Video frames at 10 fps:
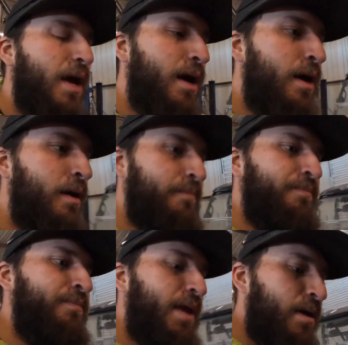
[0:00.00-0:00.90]

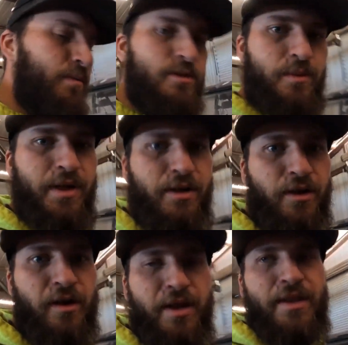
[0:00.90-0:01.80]
yeah, so we're gonna
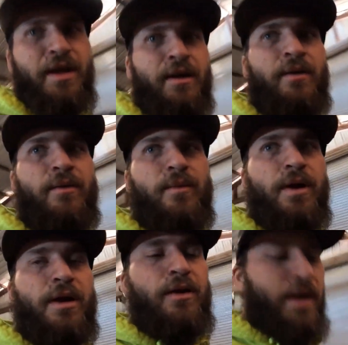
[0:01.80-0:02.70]
crawl in there. We're
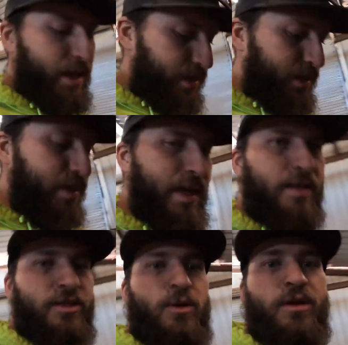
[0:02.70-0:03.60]
gonna go ahead and take
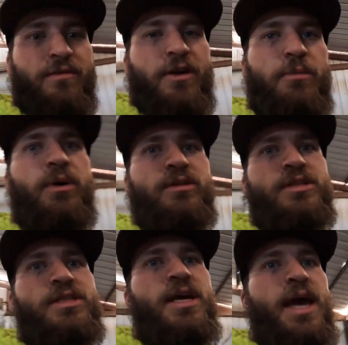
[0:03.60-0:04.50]
out the torque converter
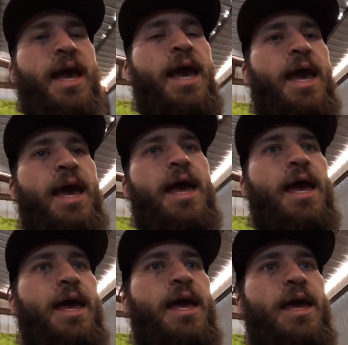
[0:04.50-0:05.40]
bolts
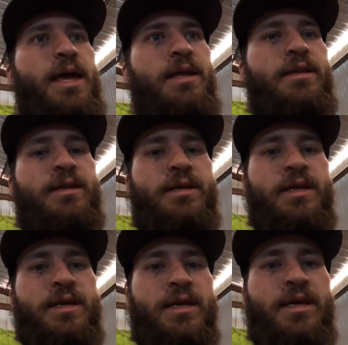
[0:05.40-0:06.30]
and
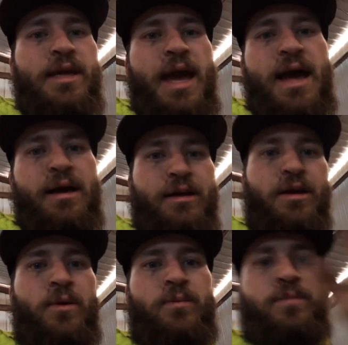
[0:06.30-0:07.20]
yeah, go.